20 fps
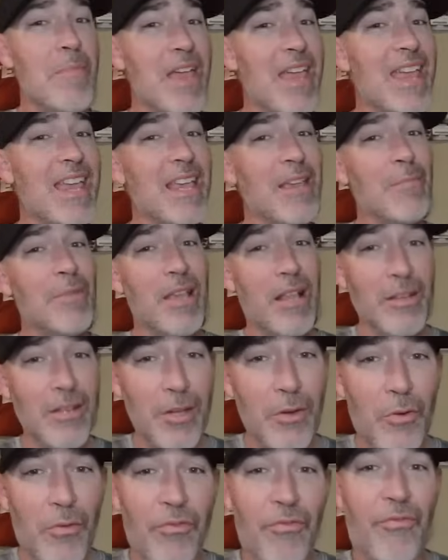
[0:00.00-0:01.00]
maybe a
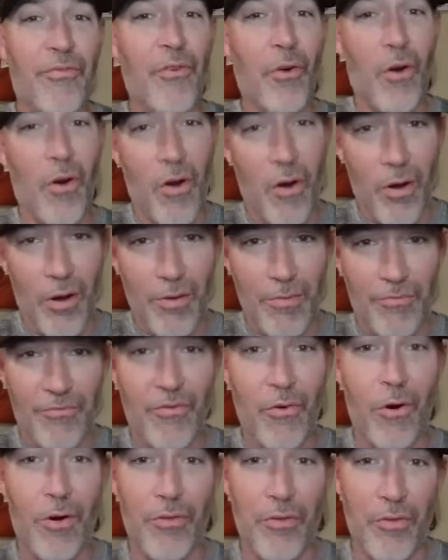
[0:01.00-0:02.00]
little
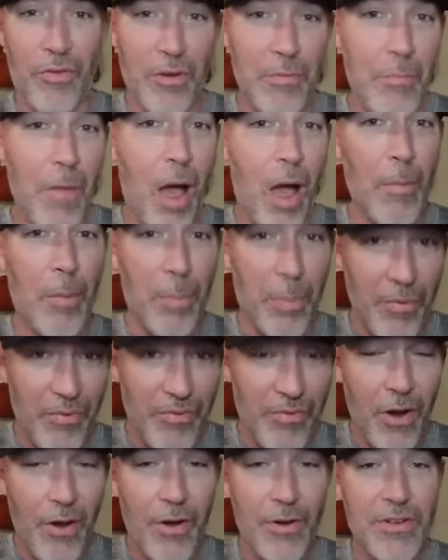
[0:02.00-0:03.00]
farther than Mama
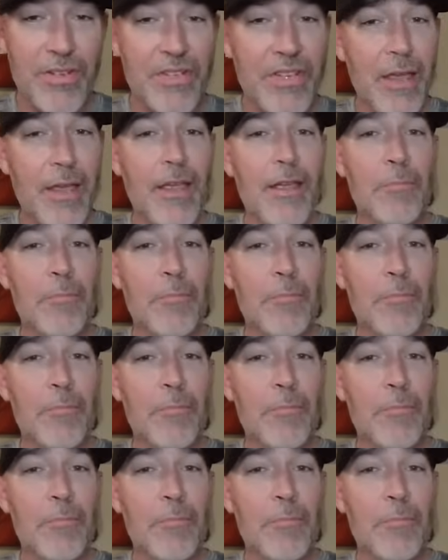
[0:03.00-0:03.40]
prefers.